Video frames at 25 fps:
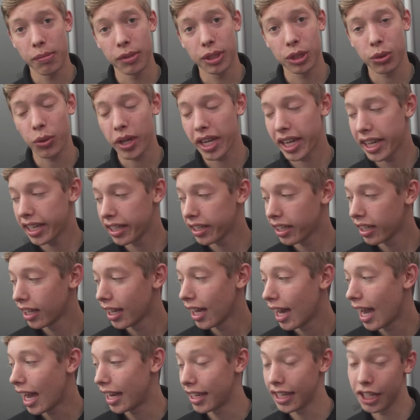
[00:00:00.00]
between,
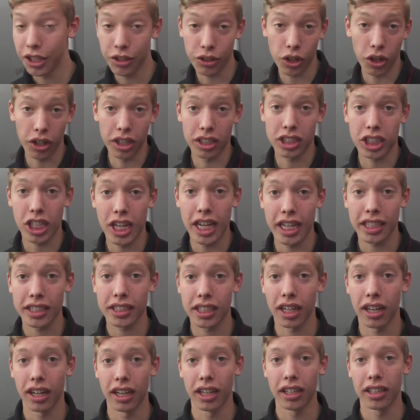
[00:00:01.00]
and then you've got the slick
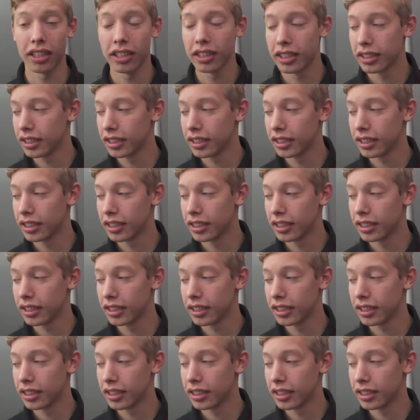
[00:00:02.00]
tyre.